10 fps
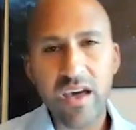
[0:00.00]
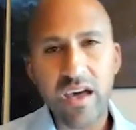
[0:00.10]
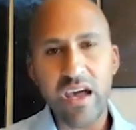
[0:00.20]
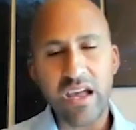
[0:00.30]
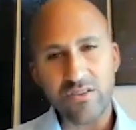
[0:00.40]

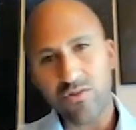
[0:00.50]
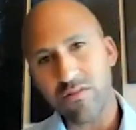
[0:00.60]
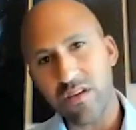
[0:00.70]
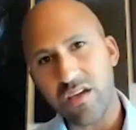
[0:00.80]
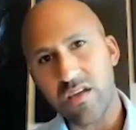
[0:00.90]
it
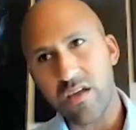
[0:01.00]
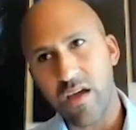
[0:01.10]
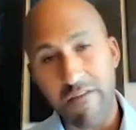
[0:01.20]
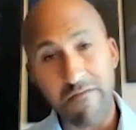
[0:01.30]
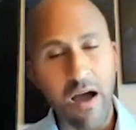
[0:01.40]
truly,
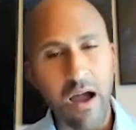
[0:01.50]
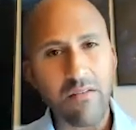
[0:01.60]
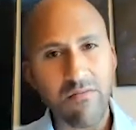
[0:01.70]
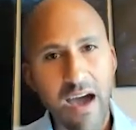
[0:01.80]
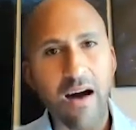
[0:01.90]
I
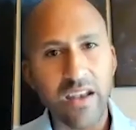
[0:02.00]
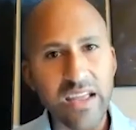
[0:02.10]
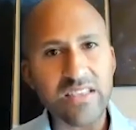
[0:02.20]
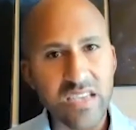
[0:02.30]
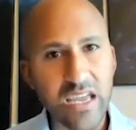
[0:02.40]
find,
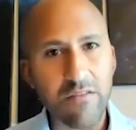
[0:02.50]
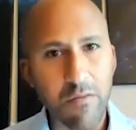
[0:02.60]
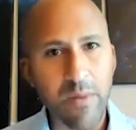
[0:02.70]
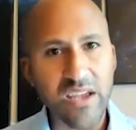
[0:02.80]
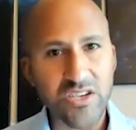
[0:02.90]
validates the
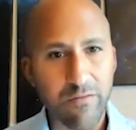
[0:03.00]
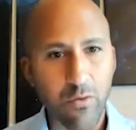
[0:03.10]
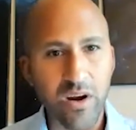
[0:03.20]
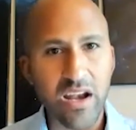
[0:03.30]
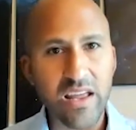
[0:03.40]
information for
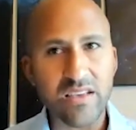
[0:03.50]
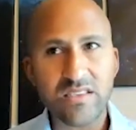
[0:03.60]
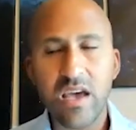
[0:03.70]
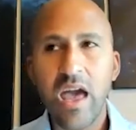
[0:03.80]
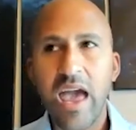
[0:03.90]
what it is.